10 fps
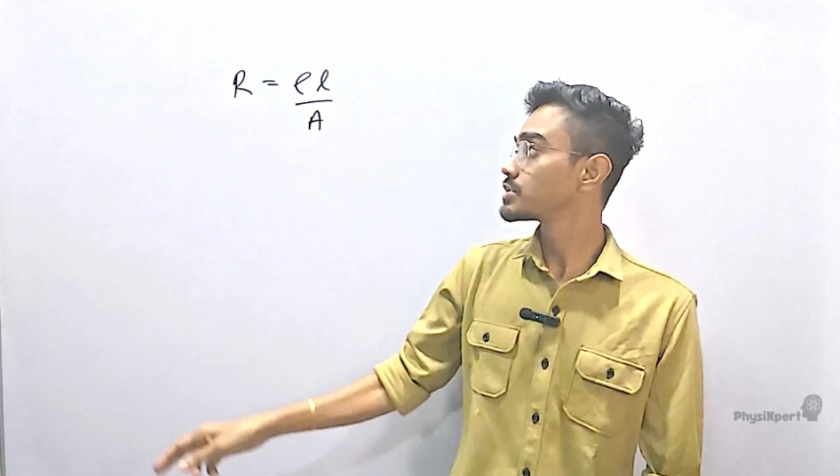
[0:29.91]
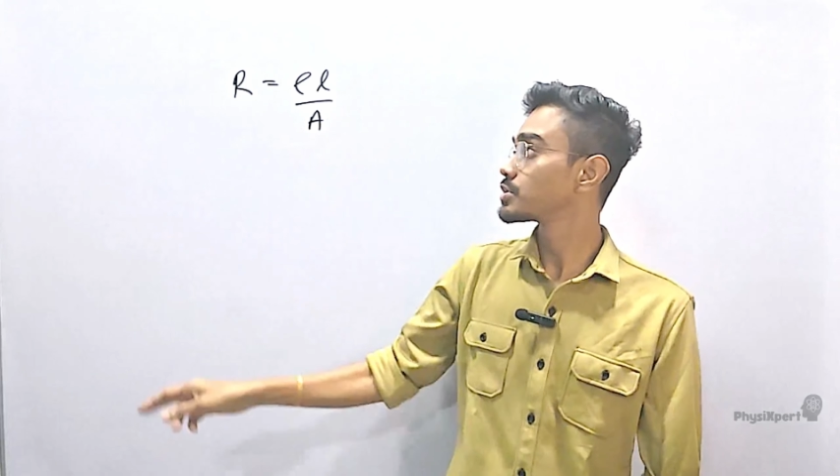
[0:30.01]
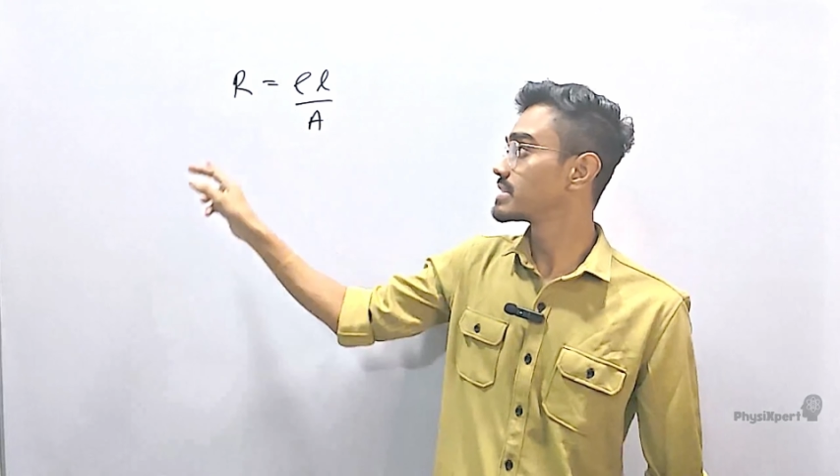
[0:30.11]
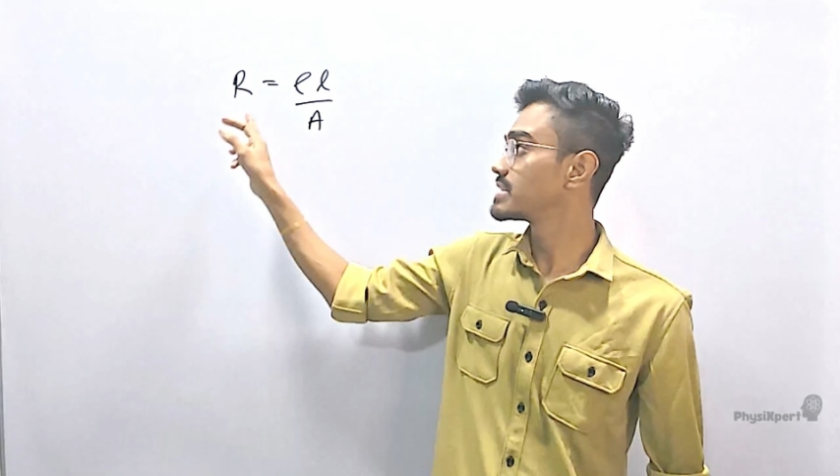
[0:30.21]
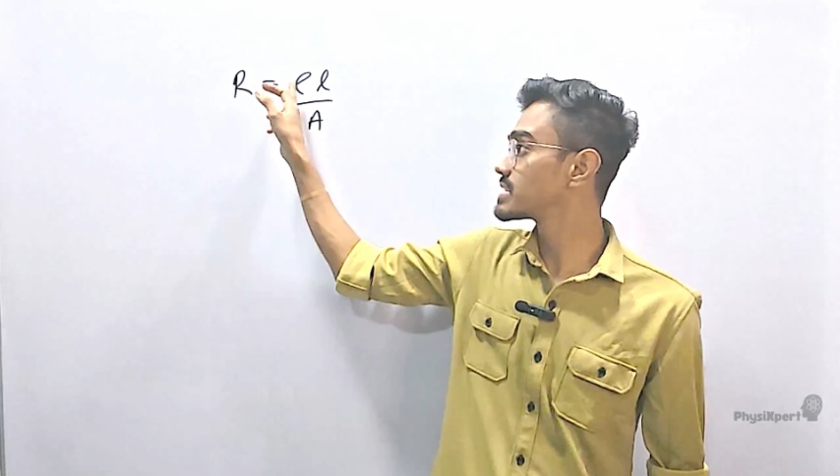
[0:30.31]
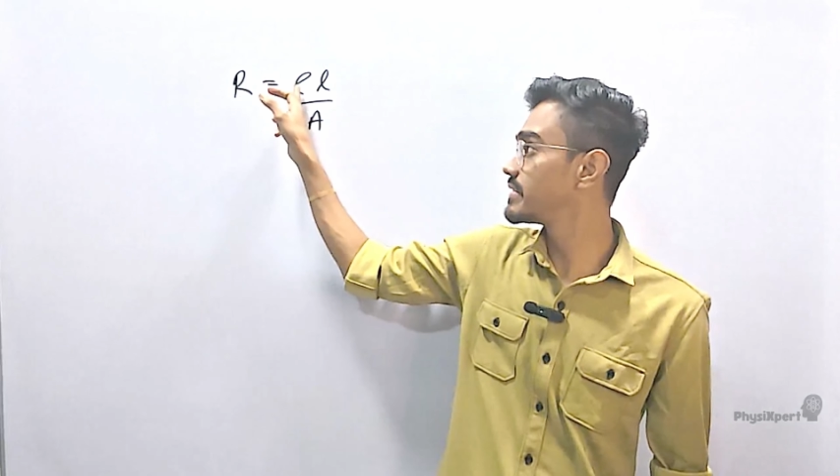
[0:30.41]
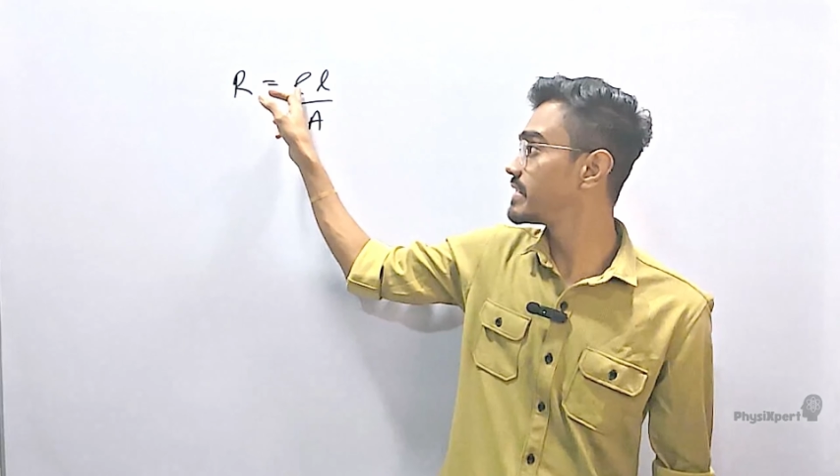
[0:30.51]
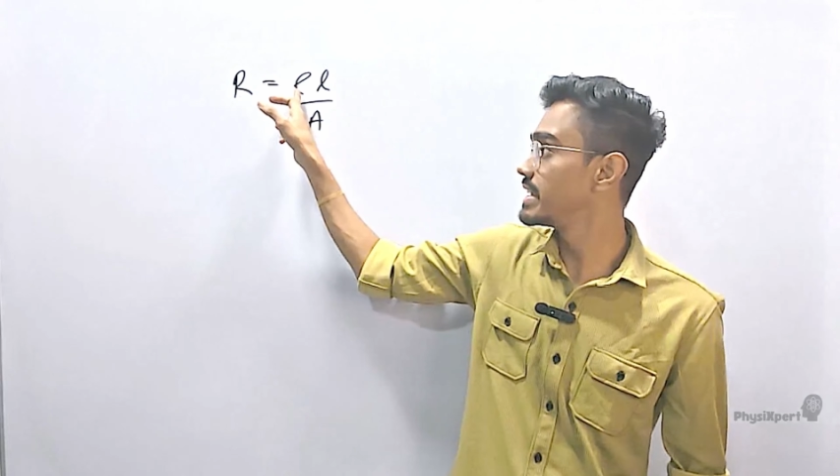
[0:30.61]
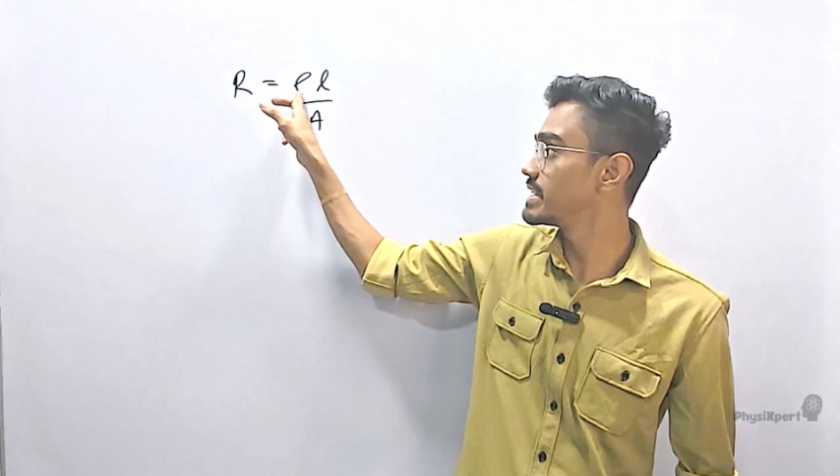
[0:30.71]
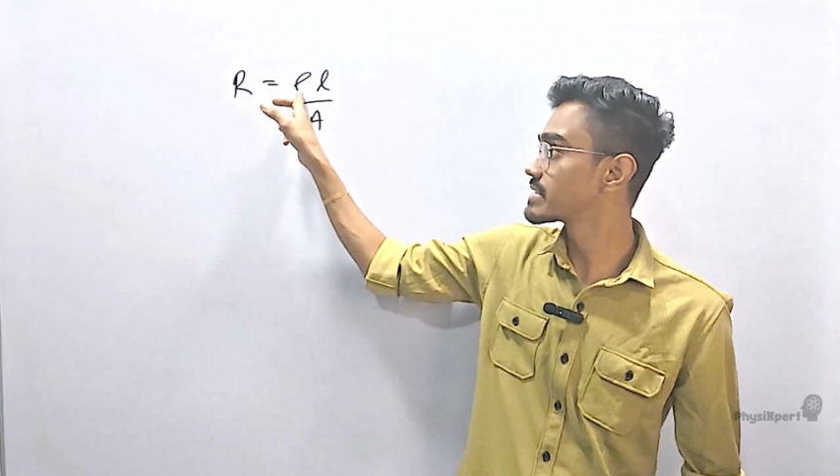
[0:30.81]
So
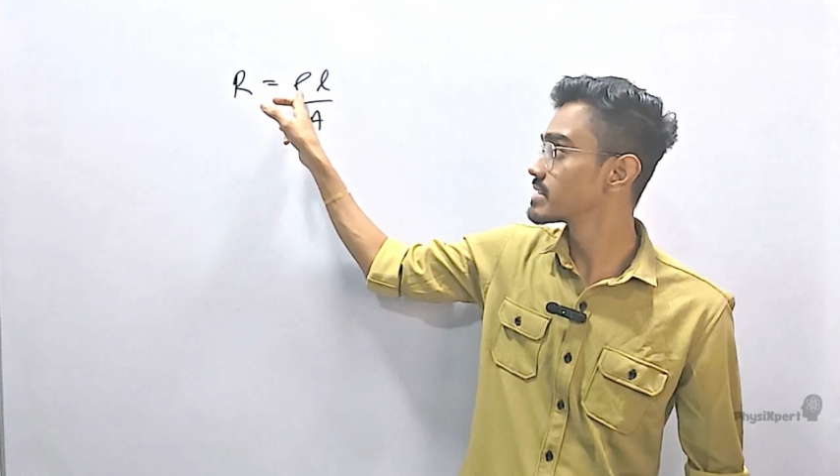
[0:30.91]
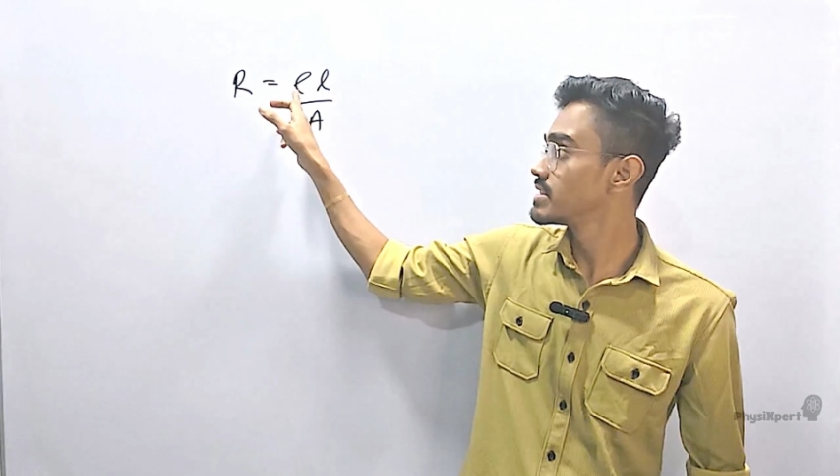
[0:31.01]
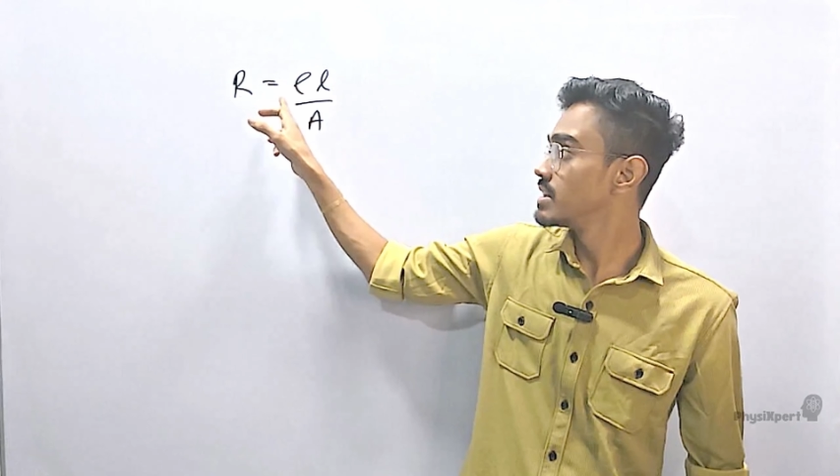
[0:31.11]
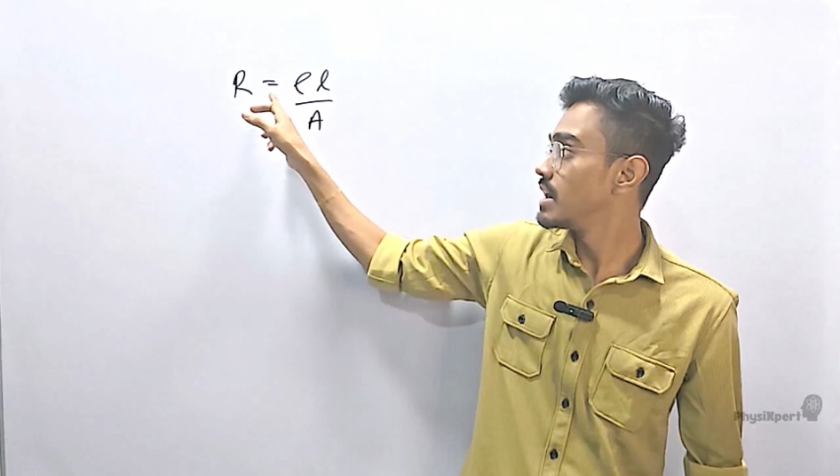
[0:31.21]
resistivity is